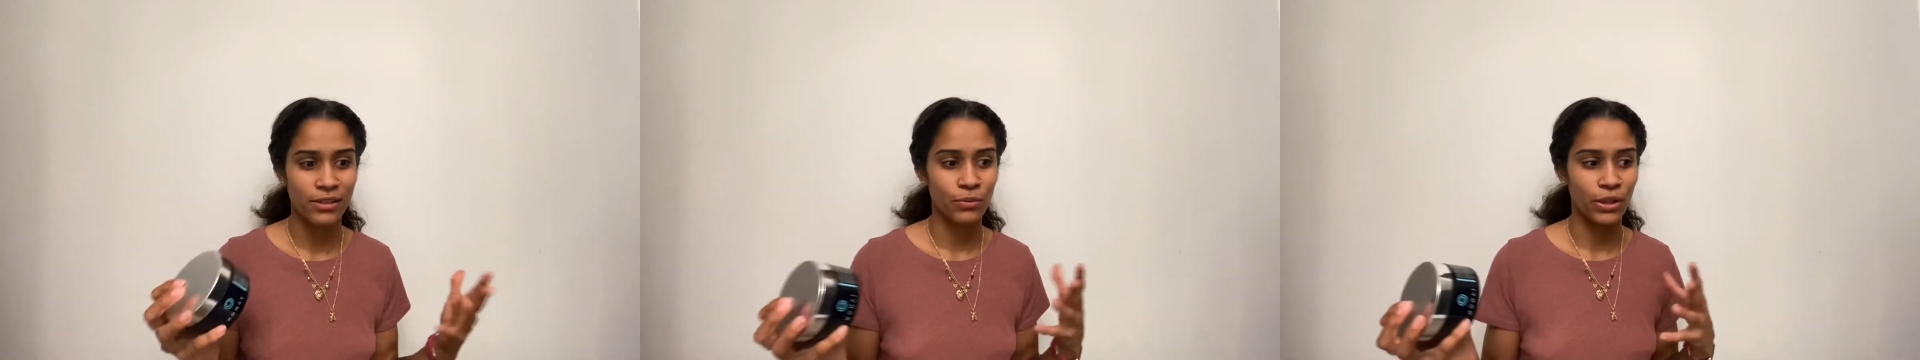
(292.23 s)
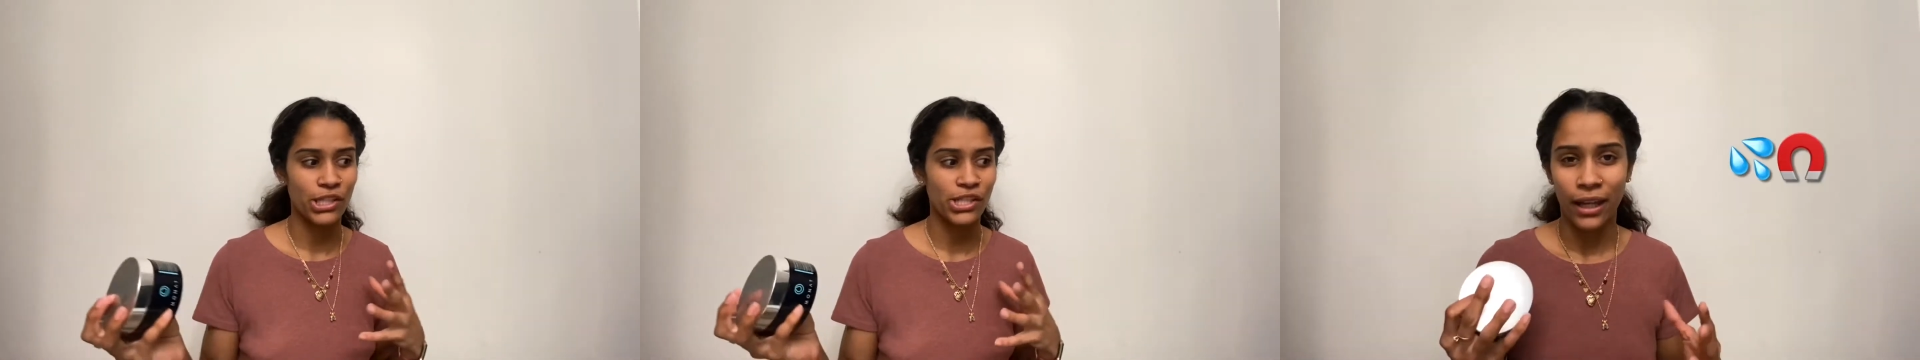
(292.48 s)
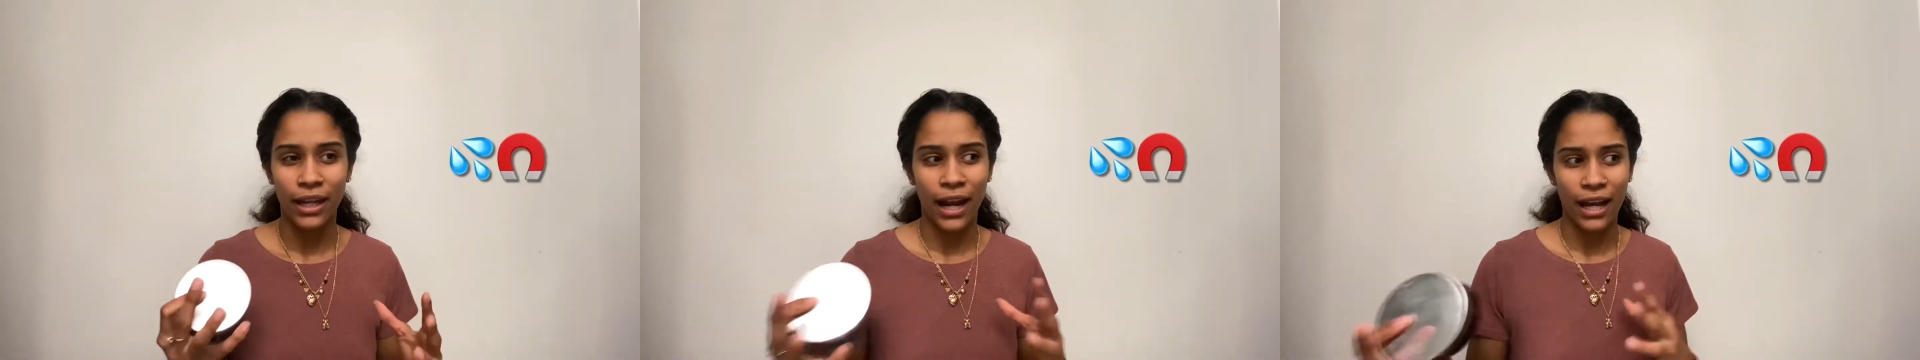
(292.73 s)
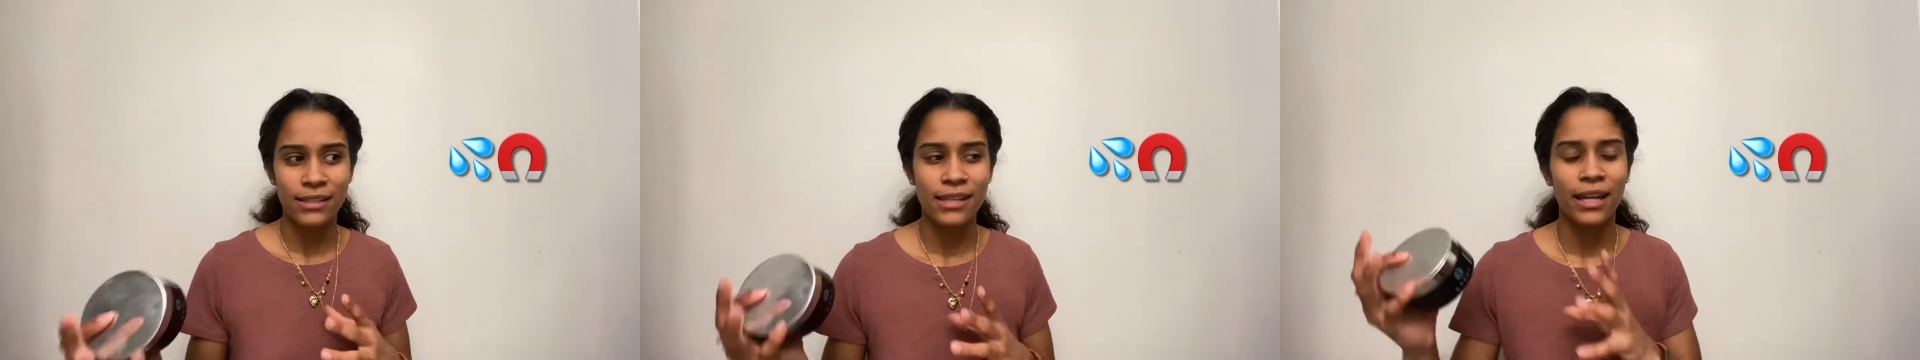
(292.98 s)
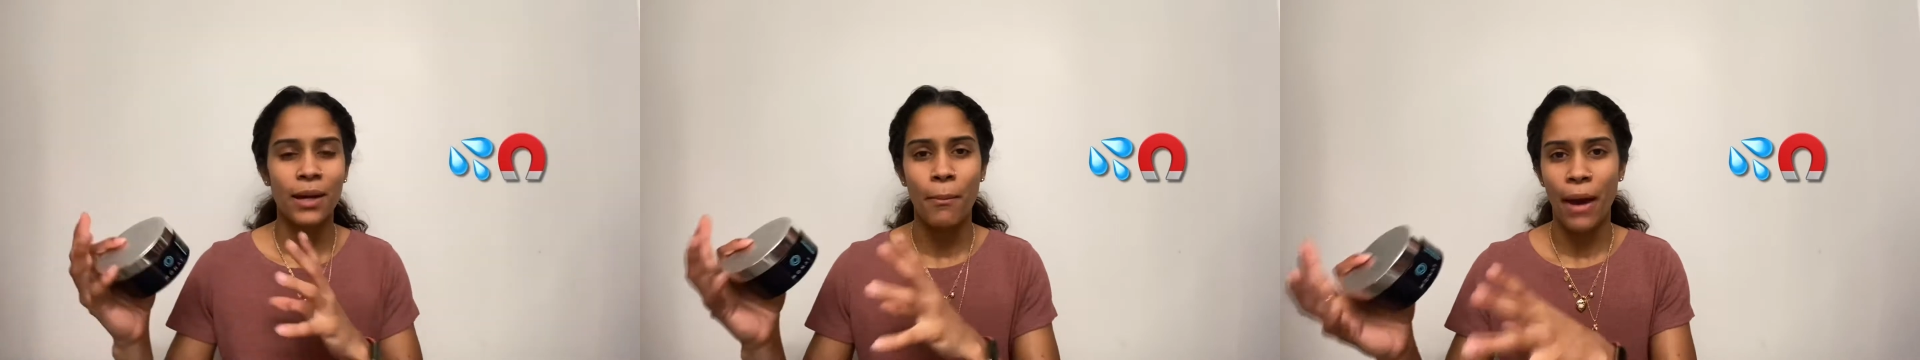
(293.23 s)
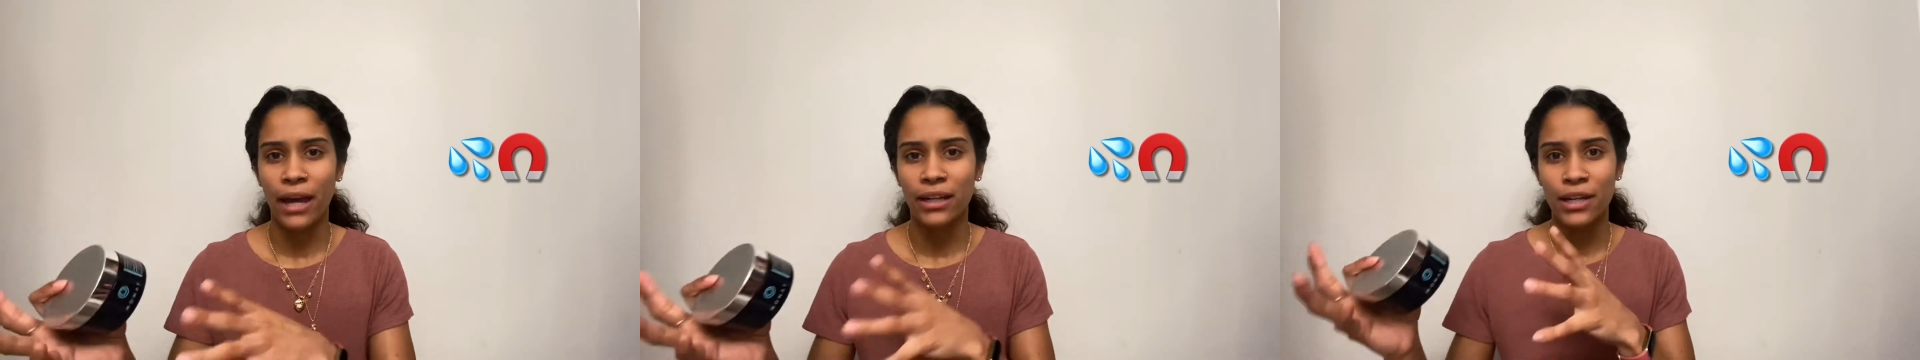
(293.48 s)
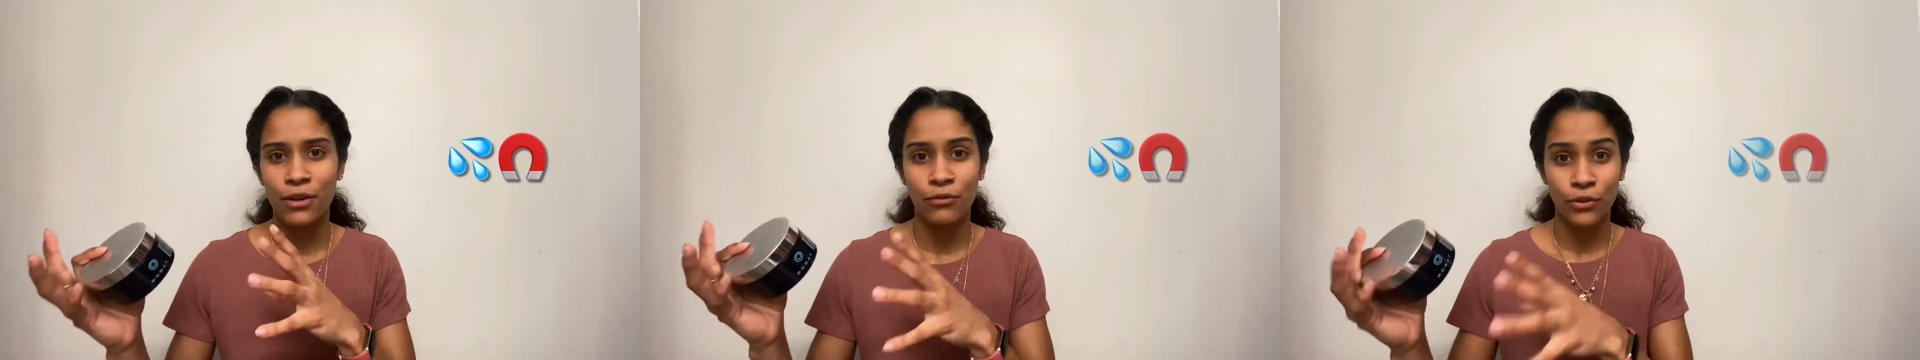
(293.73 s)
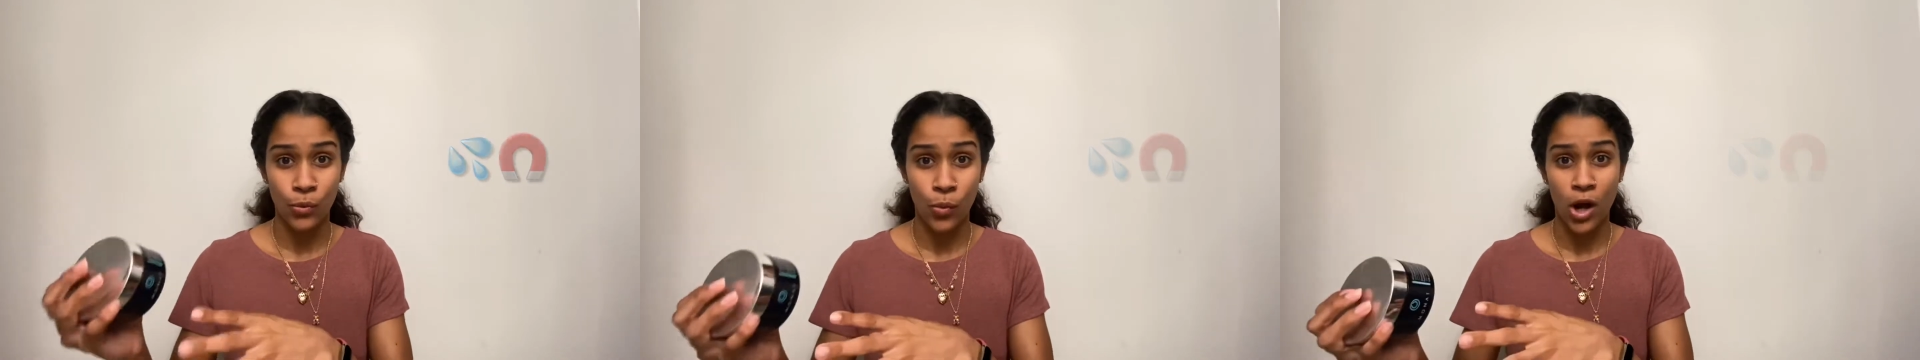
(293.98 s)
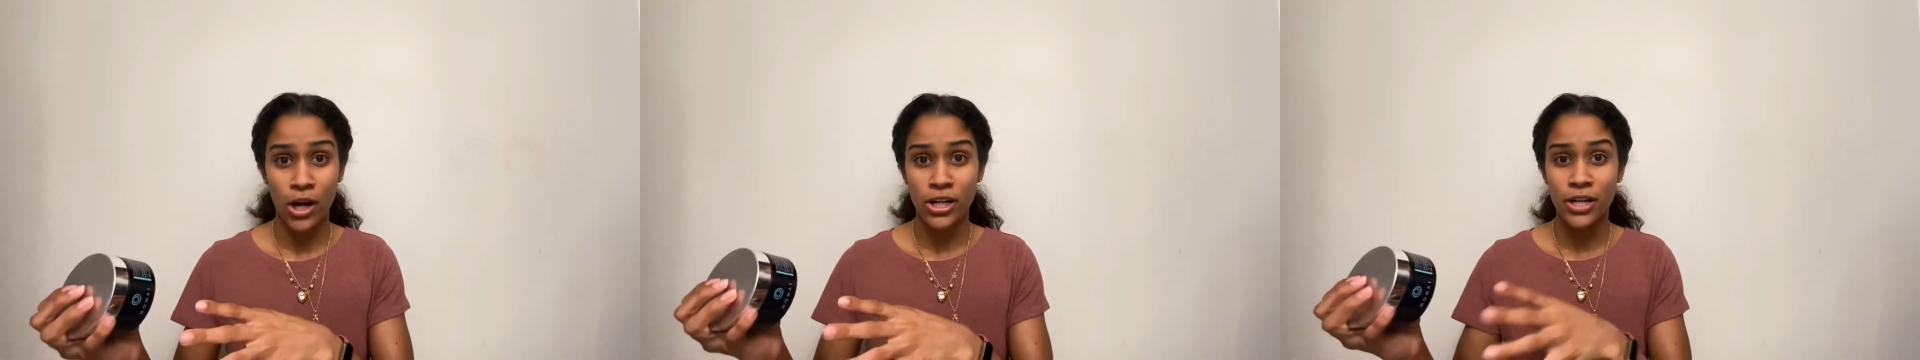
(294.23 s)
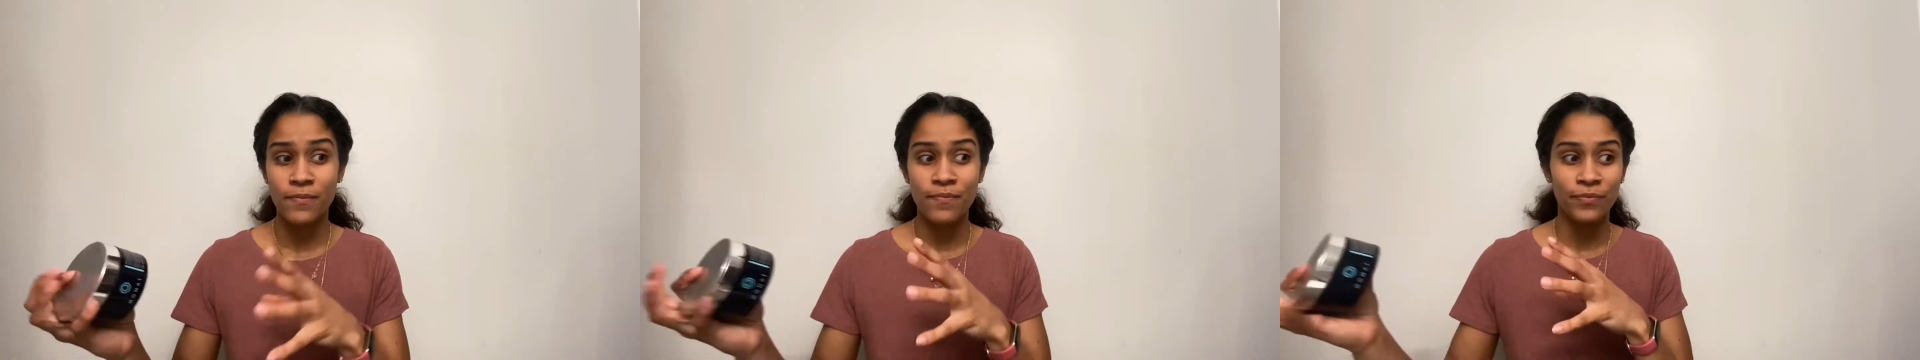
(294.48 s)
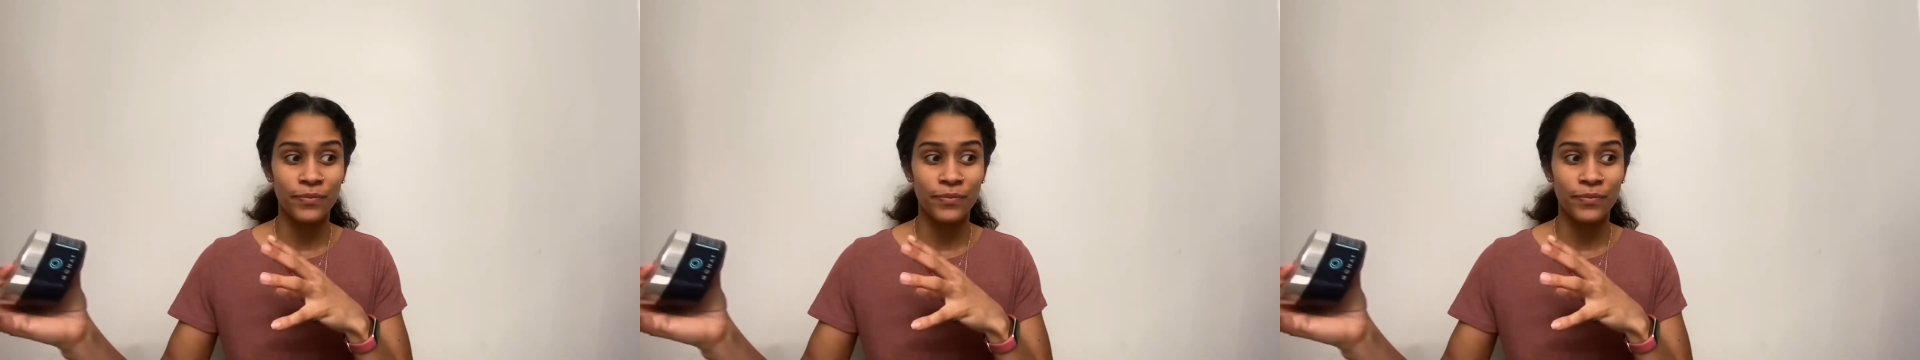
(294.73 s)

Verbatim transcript: which it acts like a magnet for water